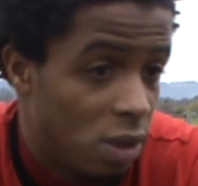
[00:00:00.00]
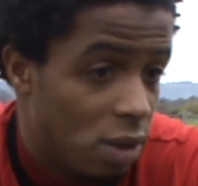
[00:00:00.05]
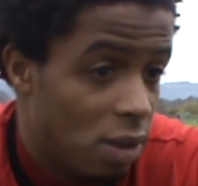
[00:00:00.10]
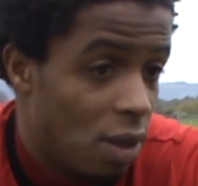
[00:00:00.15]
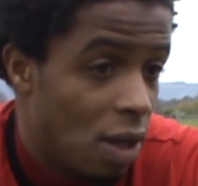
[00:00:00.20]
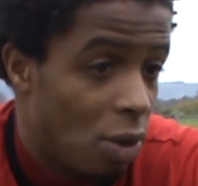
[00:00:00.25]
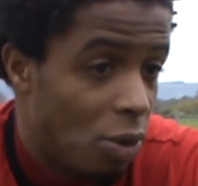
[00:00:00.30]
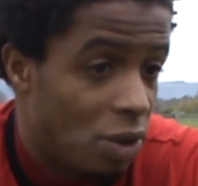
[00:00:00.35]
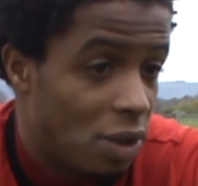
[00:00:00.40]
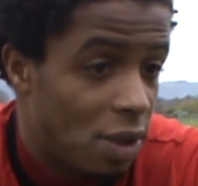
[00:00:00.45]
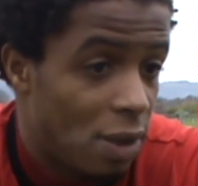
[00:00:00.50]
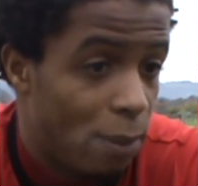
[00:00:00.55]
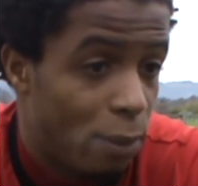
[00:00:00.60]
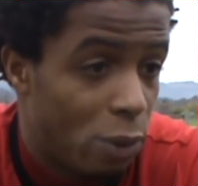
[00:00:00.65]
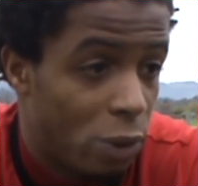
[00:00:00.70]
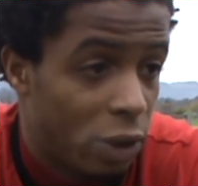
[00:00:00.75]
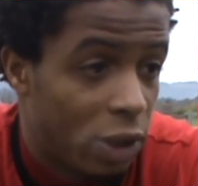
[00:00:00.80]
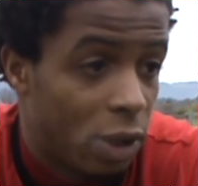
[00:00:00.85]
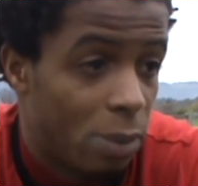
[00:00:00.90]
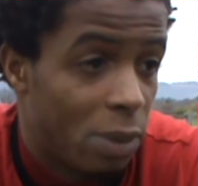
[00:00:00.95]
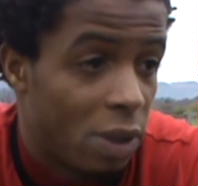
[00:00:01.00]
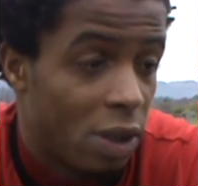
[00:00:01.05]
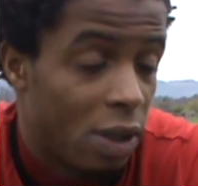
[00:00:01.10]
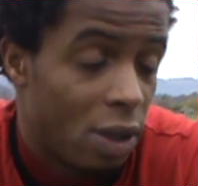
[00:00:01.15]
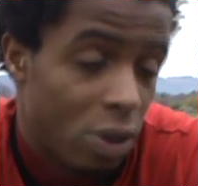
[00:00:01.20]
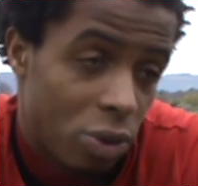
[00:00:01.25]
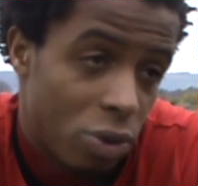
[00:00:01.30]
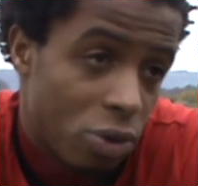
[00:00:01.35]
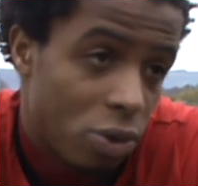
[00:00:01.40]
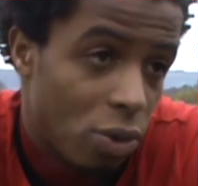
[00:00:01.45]
I was disappointed, but I
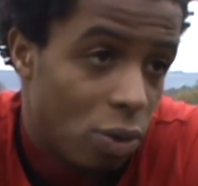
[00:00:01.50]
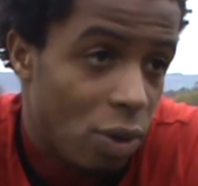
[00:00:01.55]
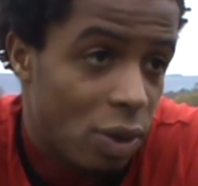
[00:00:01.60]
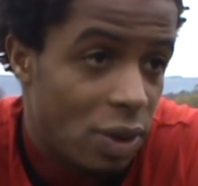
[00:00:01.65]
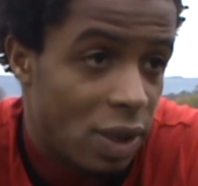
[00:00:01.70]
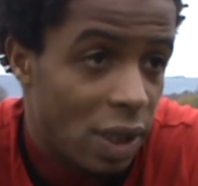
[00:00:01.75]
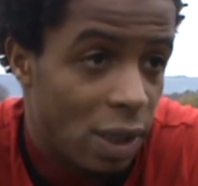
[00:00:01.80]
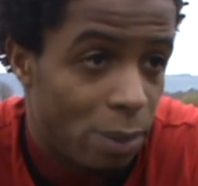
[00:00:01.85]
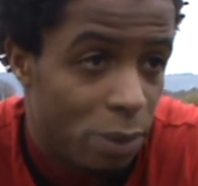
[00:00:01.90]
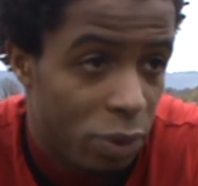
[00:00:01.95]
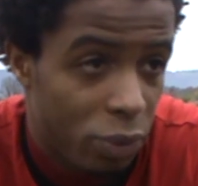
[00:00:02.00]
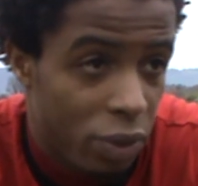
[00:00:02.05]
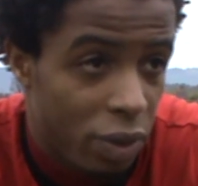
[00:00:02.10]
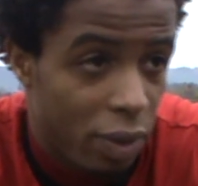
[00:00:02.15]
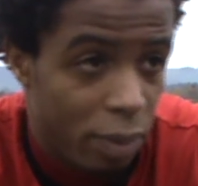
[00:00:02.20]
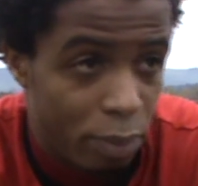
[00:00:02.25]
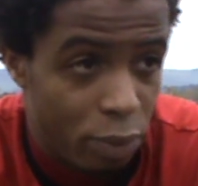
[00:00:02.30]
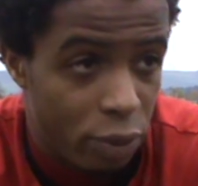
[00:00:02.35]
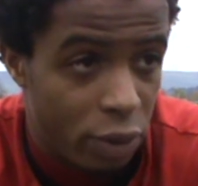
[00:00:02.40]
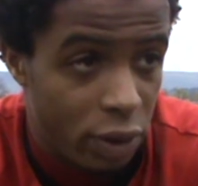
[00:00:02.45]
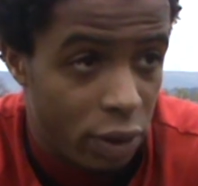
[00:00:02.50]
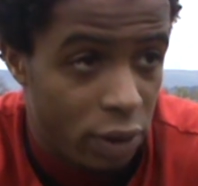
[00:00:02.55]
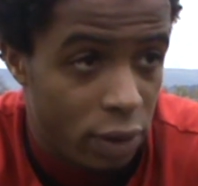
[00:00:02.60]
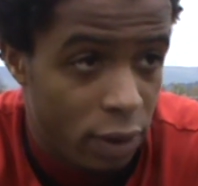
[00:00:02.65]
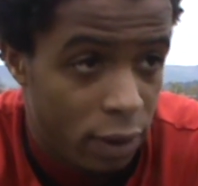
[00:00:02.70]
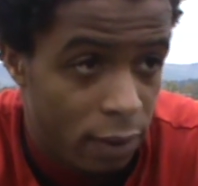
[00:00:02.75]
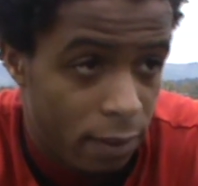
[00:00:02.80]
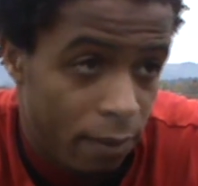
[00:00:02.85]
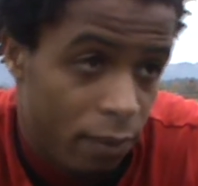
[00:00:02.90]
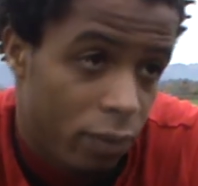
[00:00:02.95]
also was happy with that point.
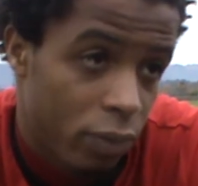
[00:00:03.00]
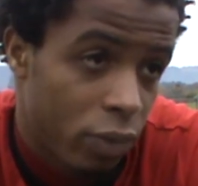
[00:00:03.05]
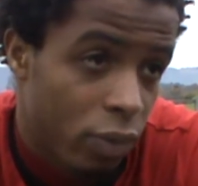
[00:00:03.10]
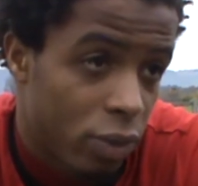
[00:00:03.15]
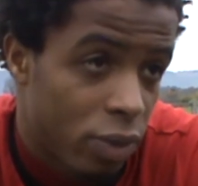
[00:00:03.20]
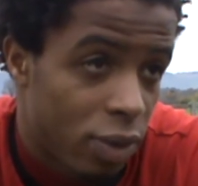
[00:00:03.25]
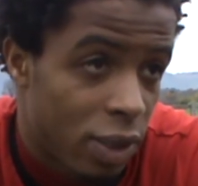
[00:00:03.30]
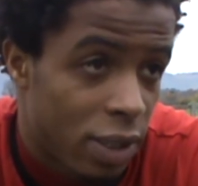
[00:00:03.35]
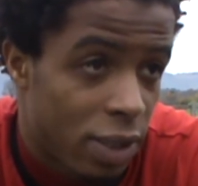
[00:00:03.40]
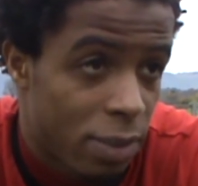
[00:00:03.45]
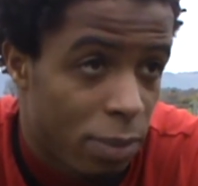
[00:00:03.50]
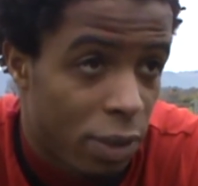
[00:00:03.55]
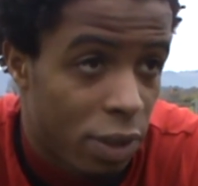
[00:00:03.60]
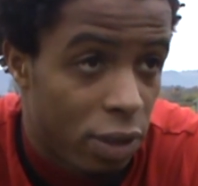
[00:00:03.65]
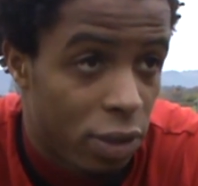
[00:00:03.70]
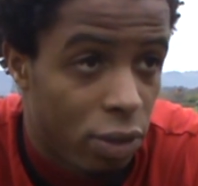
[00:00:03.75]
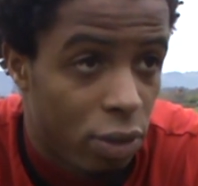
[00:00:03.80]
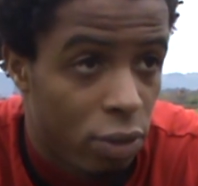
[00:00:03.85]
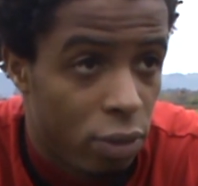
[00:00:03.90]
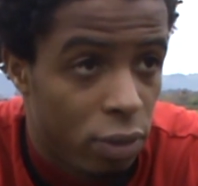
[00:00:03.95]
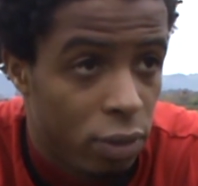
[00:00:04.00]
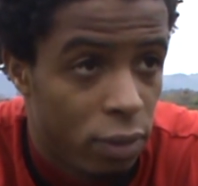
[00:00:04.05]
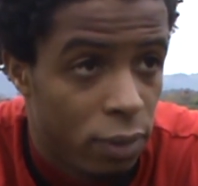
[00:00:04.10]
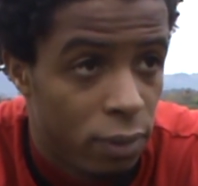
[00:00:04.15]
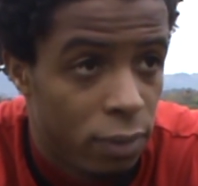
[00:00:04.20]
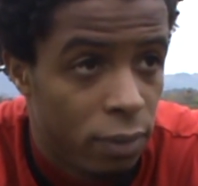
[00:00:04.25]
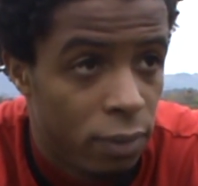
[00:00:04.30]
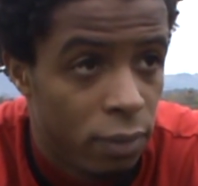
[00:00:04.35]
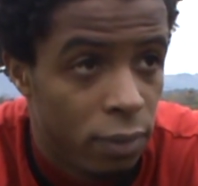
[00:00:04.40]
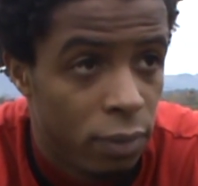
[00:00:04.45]
It was last-minute goal.
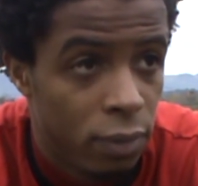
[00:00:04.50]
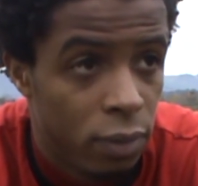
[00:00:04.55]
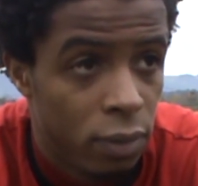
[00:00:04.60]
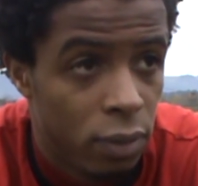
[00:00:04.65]
What